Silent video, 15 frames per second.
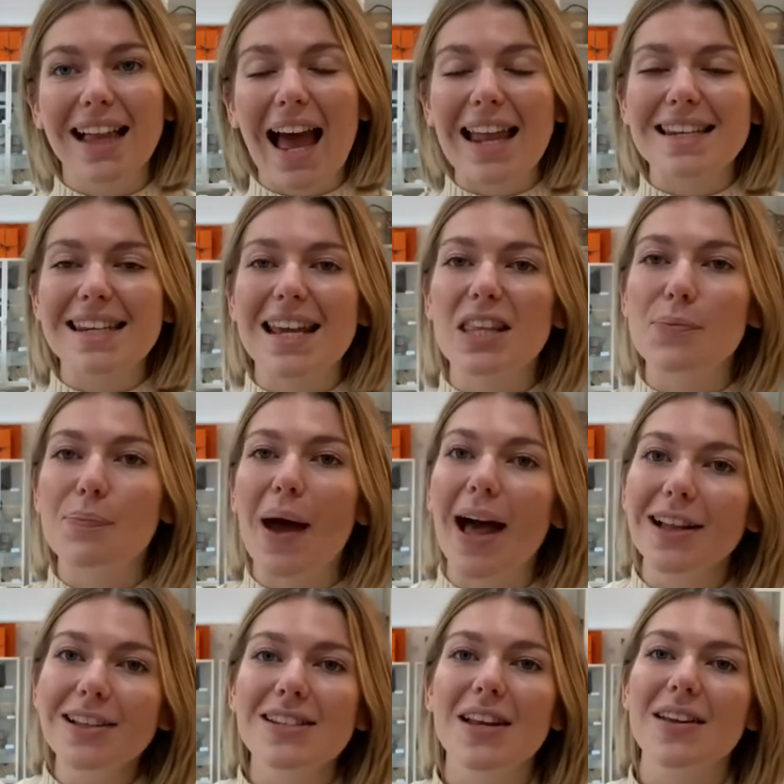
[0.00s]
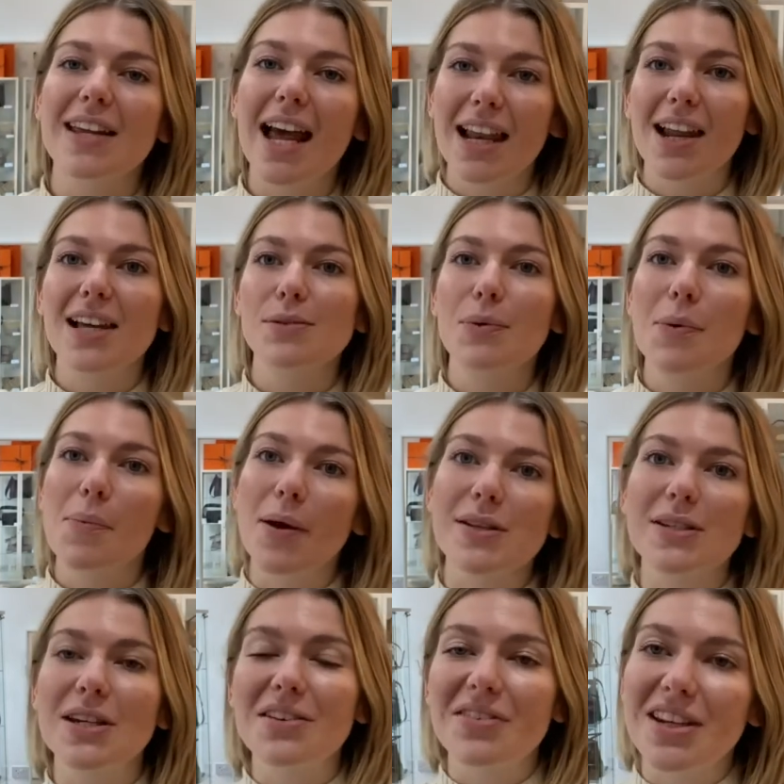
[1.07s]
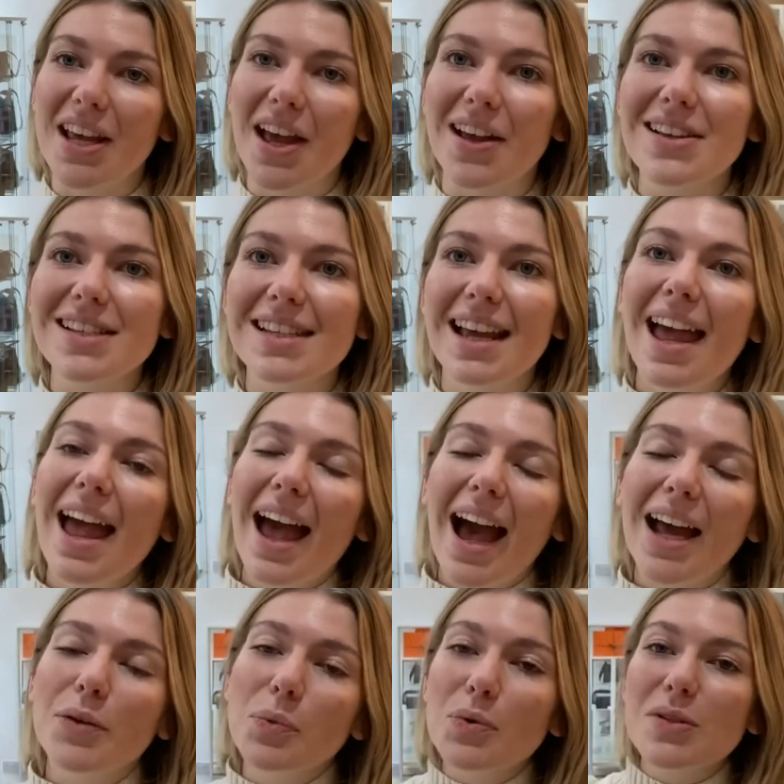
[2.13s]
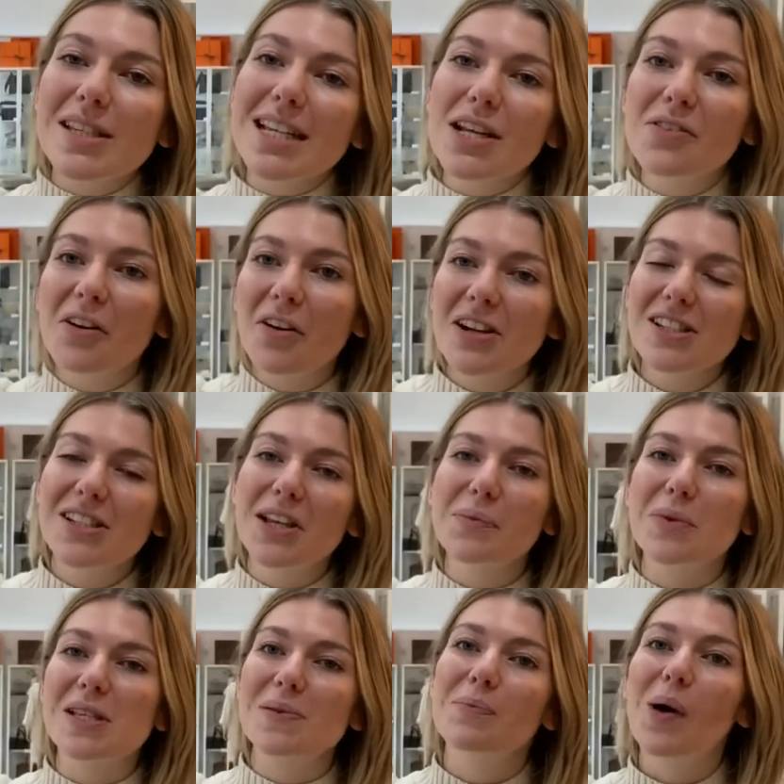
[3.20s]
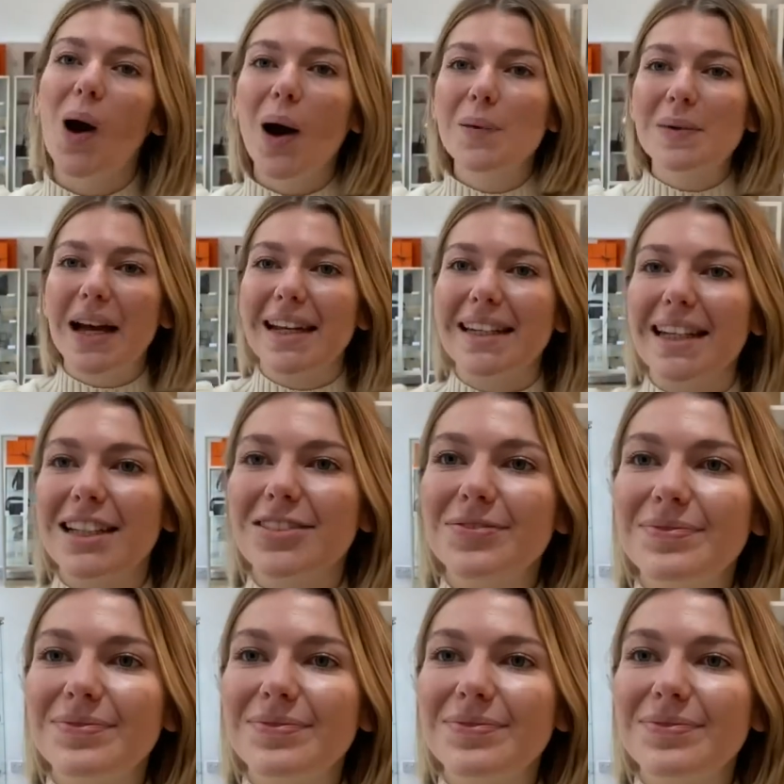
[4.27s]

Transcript: and hit the bell so you get alerts when we post new videos. And we'll see you very soon with some more arm candy.